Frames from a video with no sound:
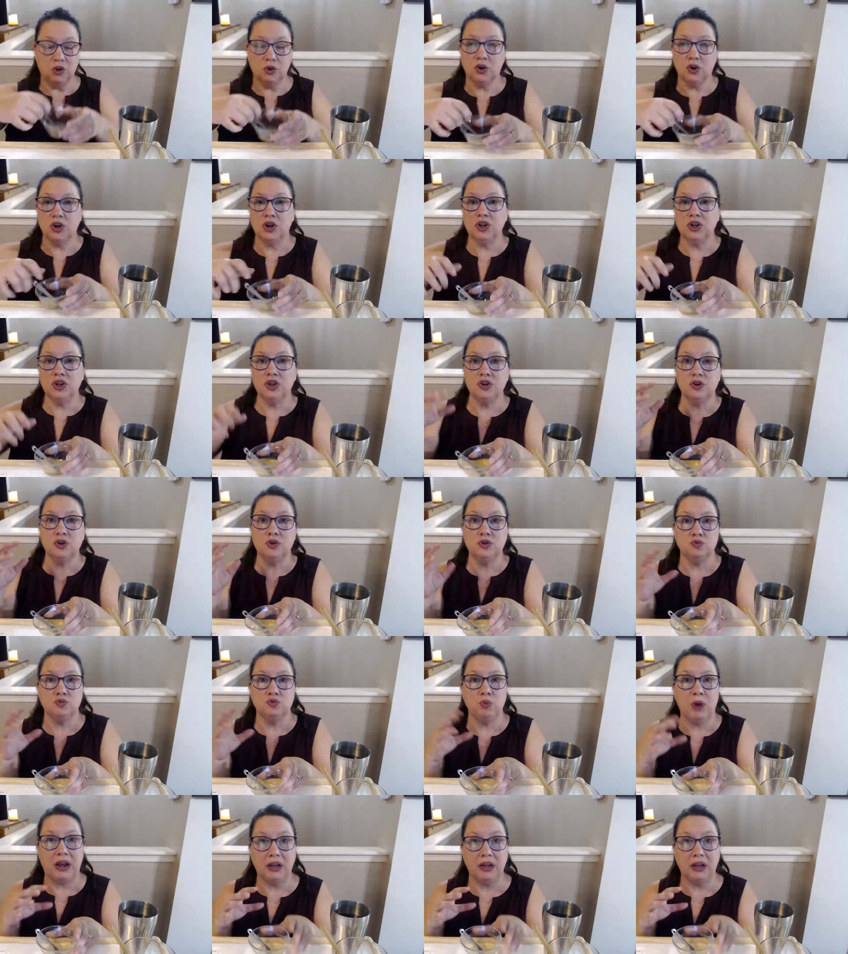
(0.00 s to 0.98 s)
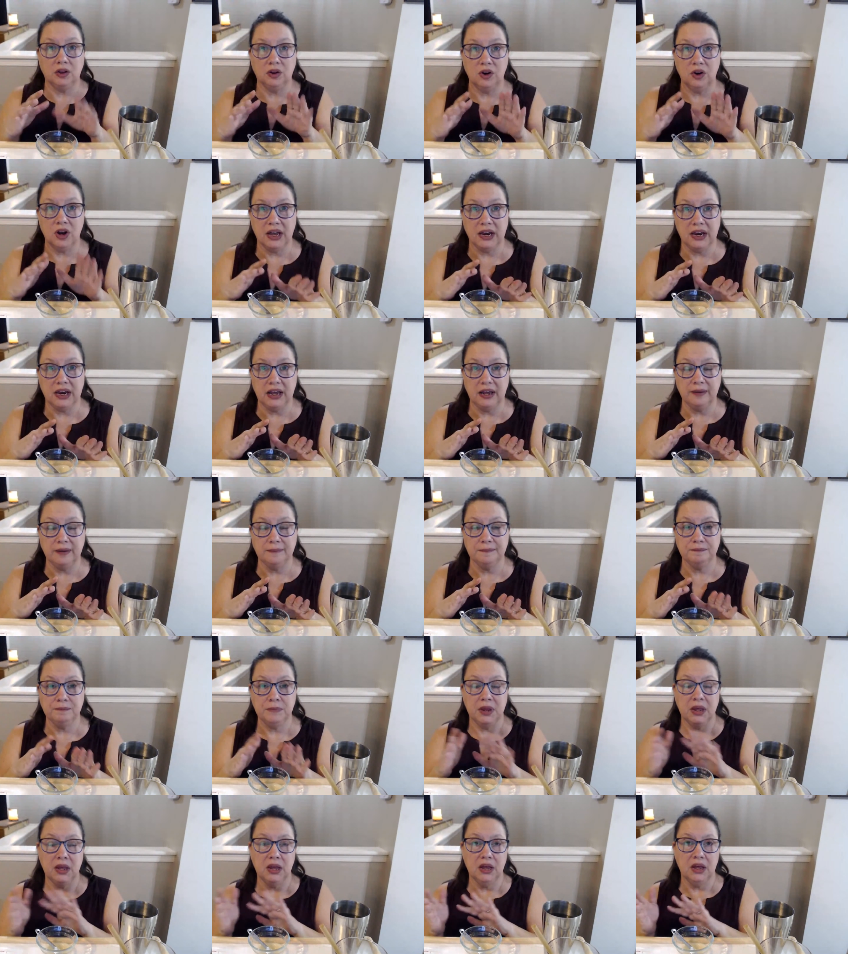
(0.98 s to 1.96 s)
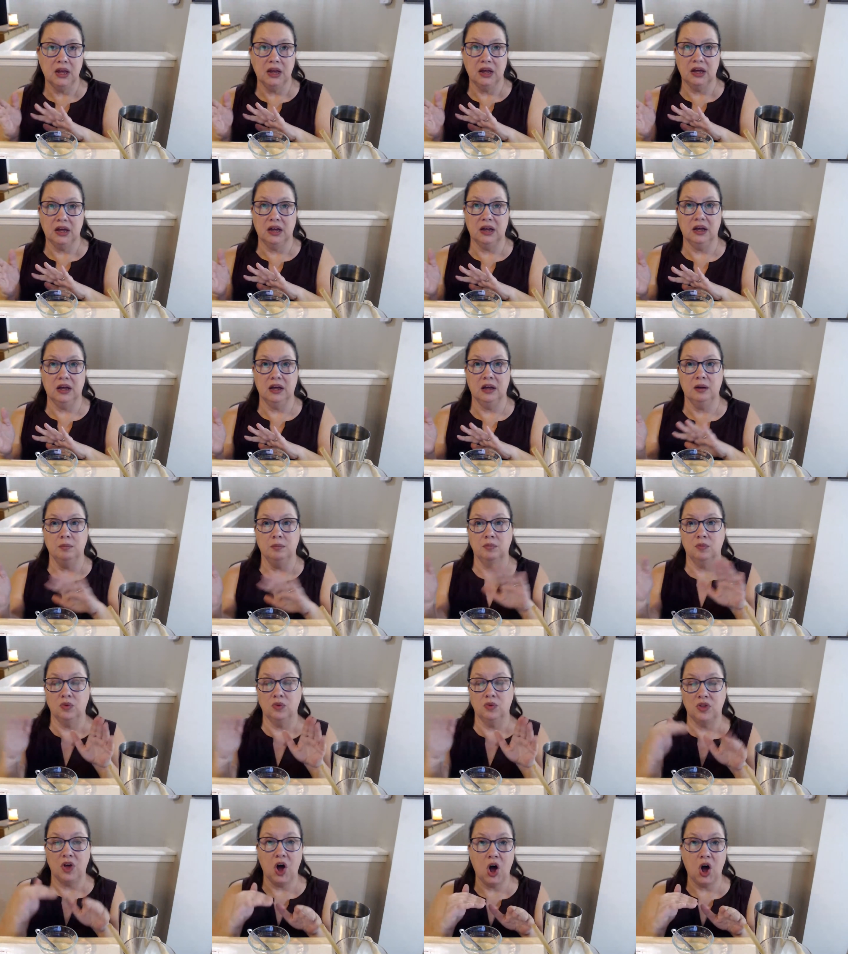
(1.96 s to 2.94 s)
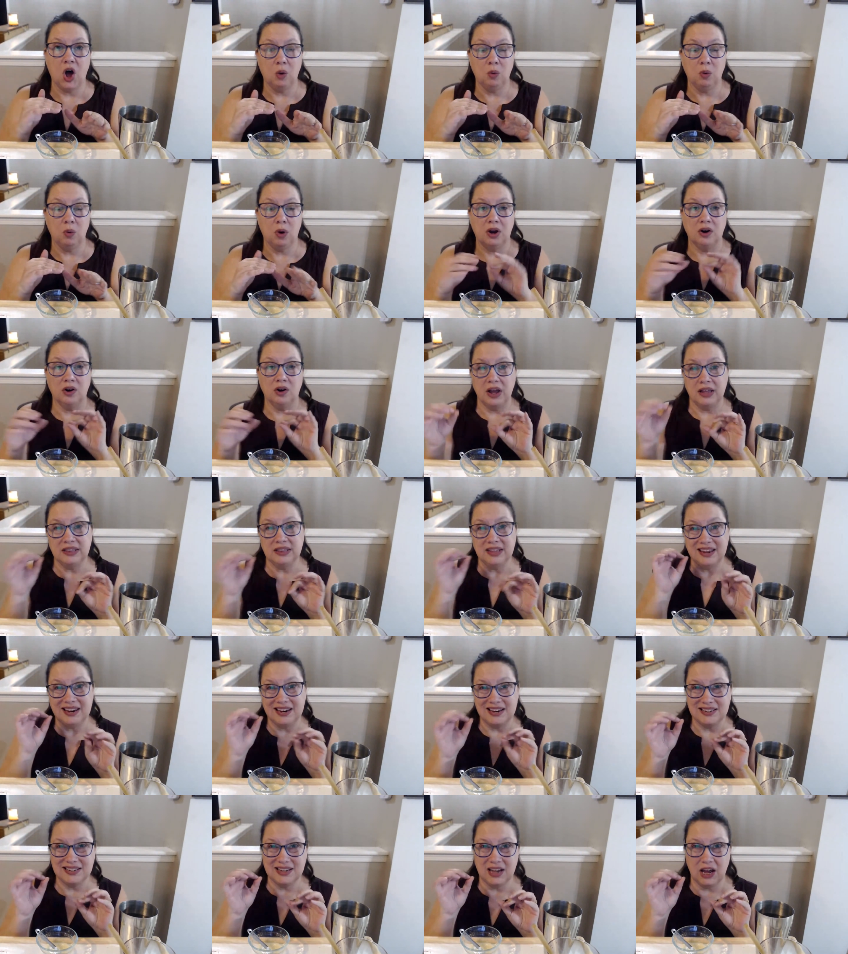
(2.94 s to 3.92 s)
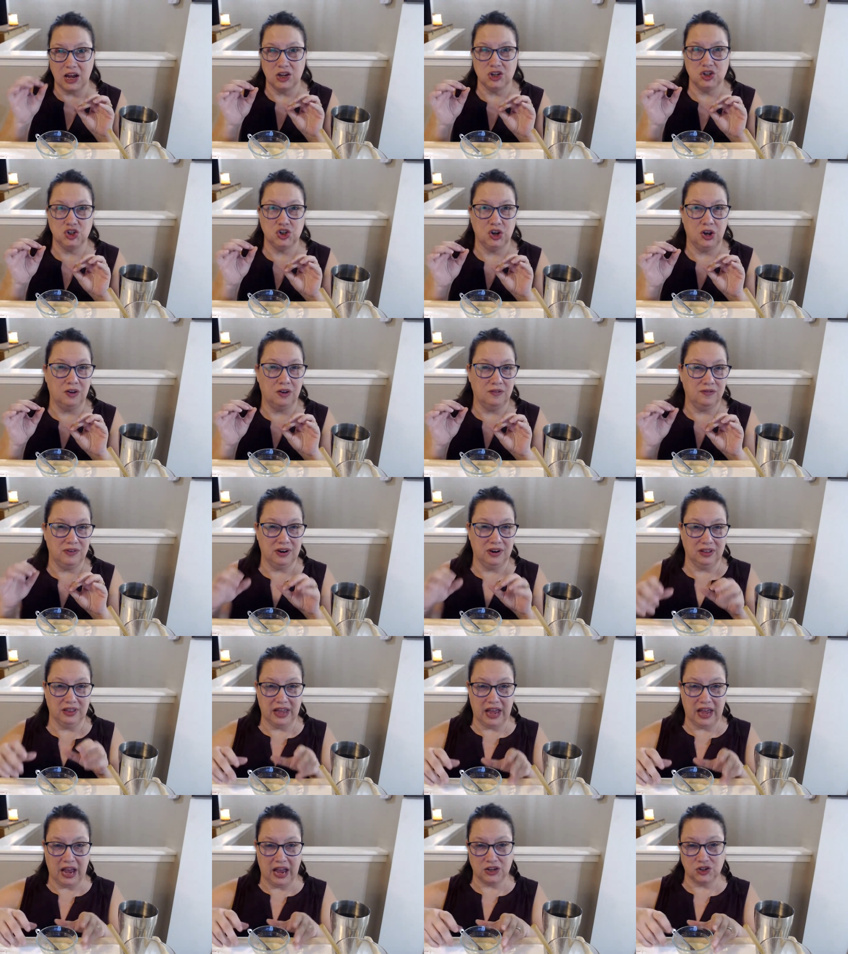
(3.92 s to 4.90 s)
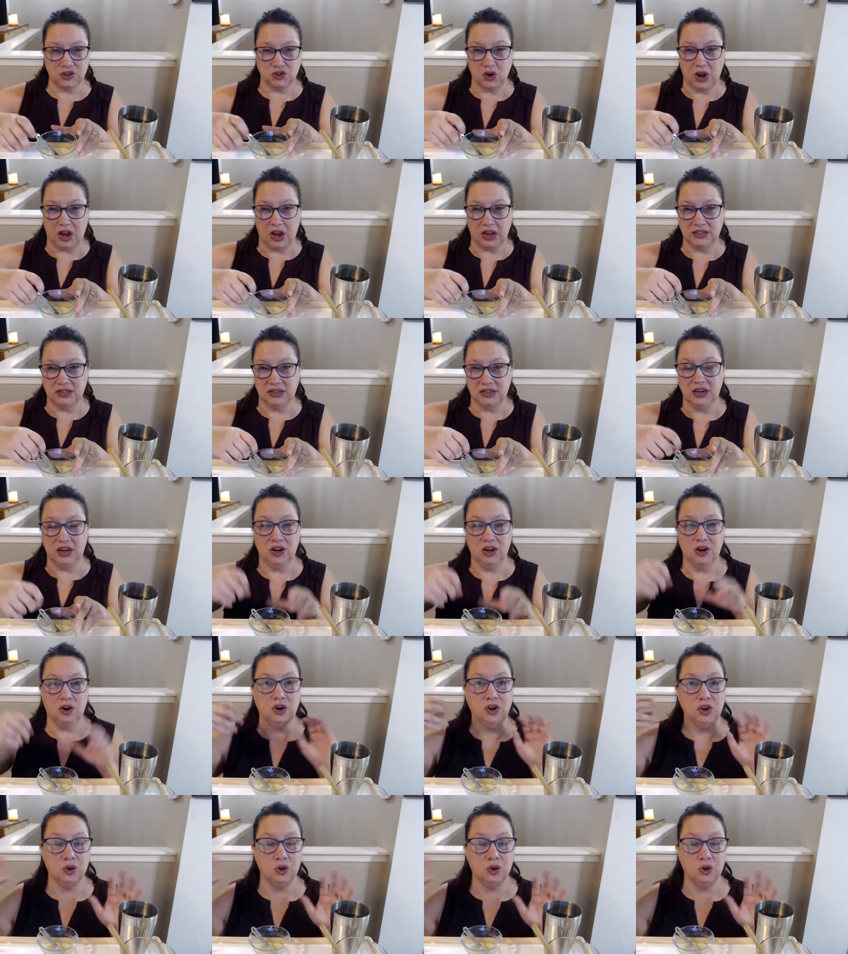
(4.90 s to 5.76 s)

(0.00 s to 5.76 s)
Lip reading: You could have used regular honey, the hot water, and then a touch of vanilla extract in here.